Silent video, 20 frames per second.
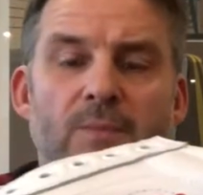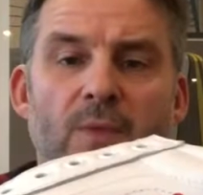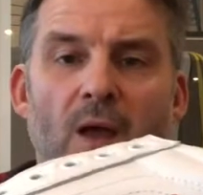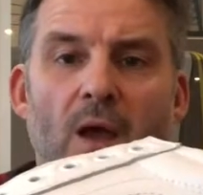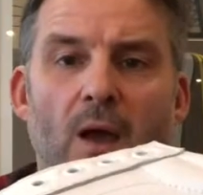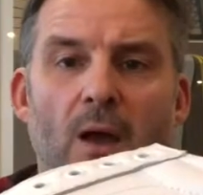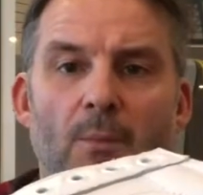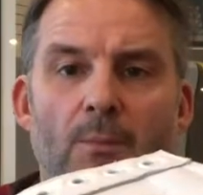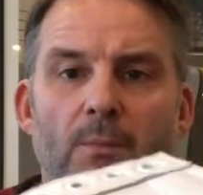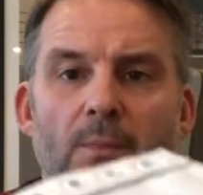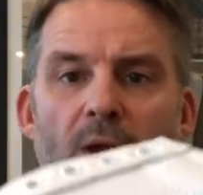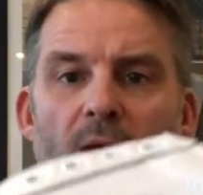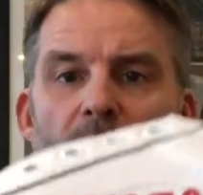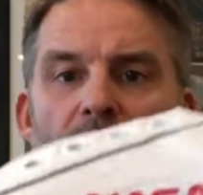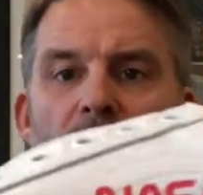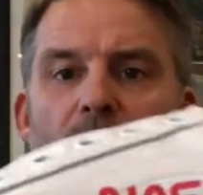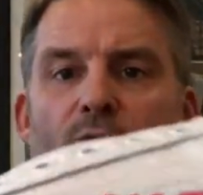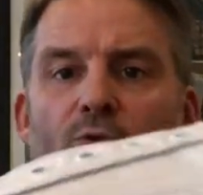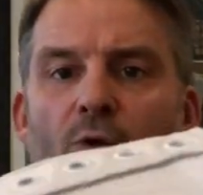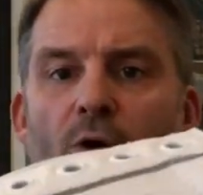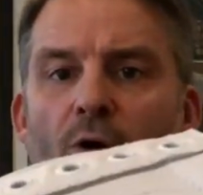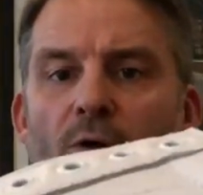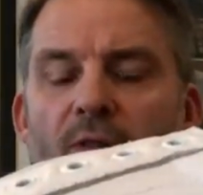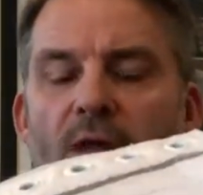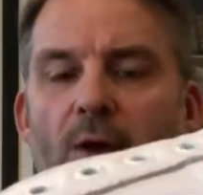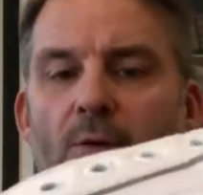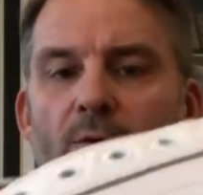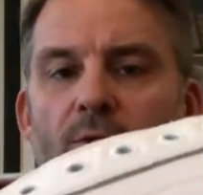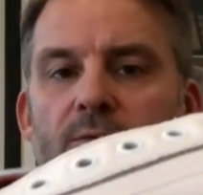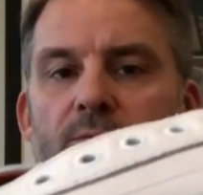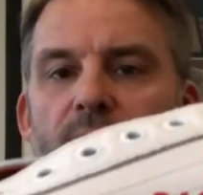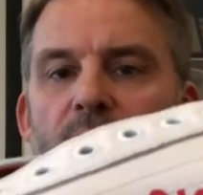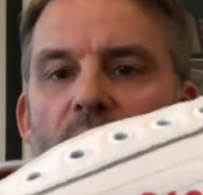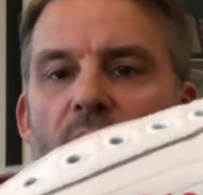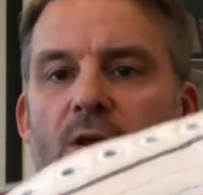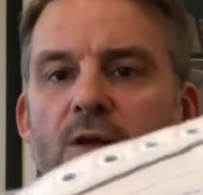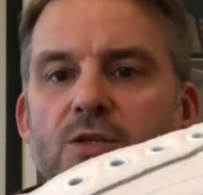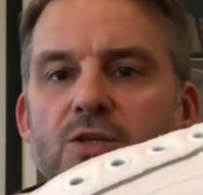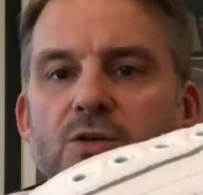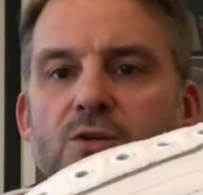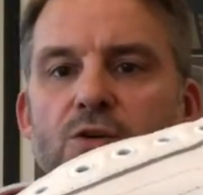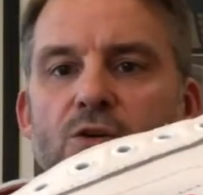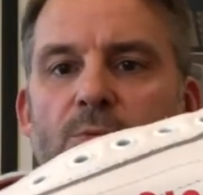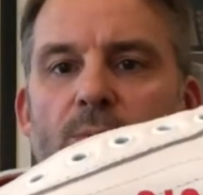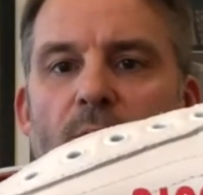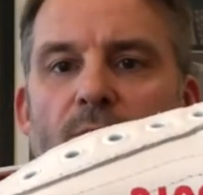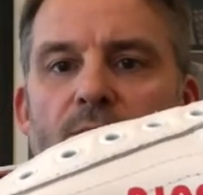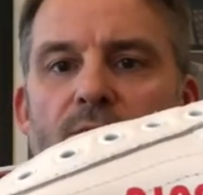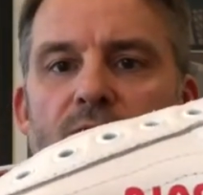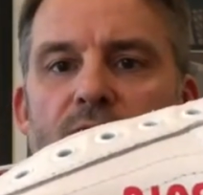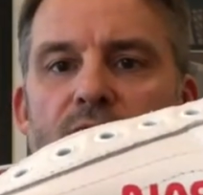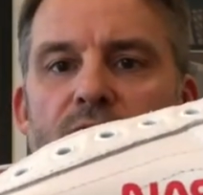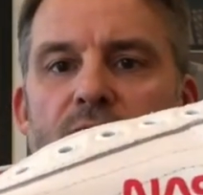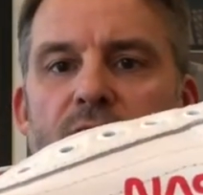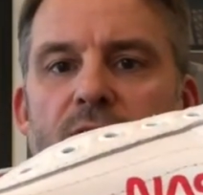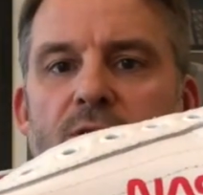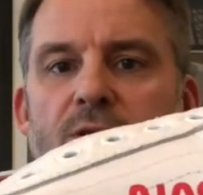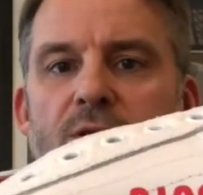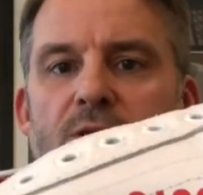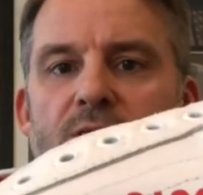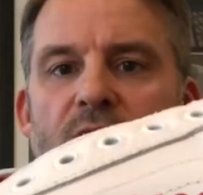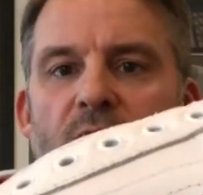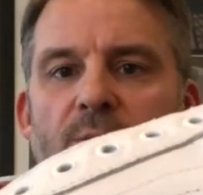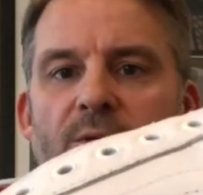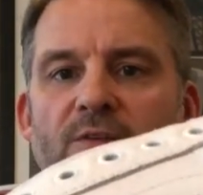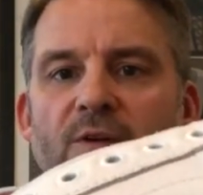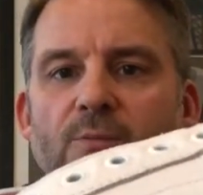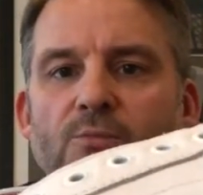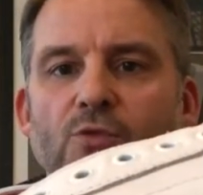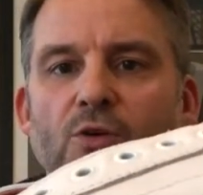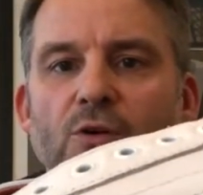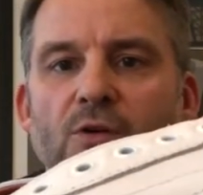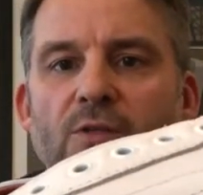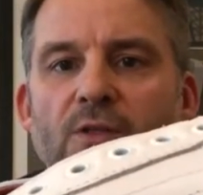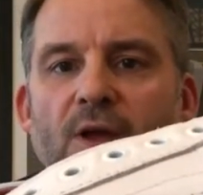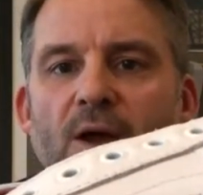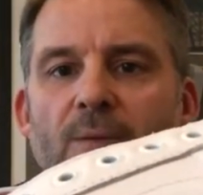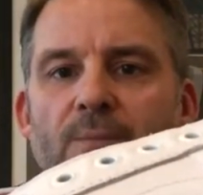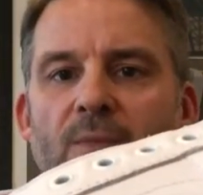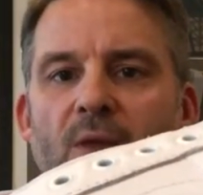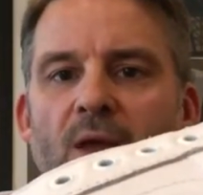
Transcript: Um, but I may be wrong on that one, uh, so you Americans can tell me if I'm wrong on that.